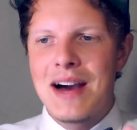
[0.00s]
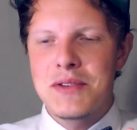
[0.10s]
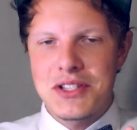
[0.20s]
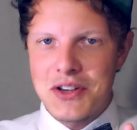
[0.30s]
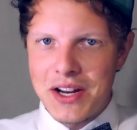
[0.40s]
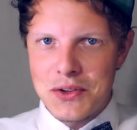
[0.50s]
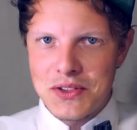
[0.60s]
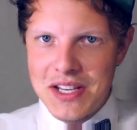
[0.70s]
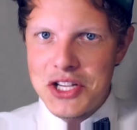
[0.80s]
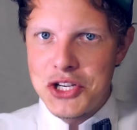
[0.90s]
I'm just trying
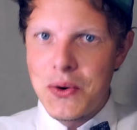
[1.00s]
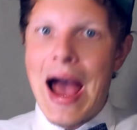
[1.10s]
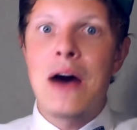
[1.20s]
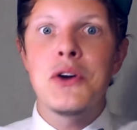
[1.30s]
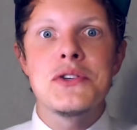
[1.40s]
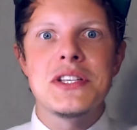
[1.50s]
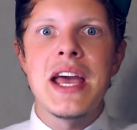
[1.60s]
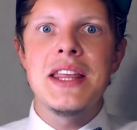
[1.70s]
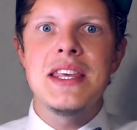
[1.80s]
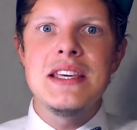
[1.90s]
to teach you how to
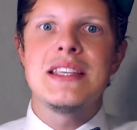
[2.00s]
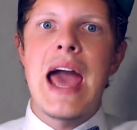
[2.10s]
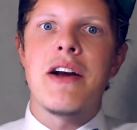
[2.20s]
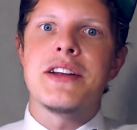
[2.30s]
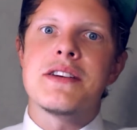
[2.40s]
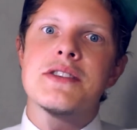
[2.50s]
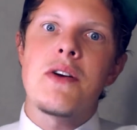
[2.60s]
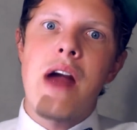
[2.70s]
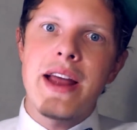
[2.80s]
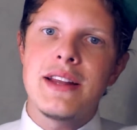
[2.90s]
say these characters, all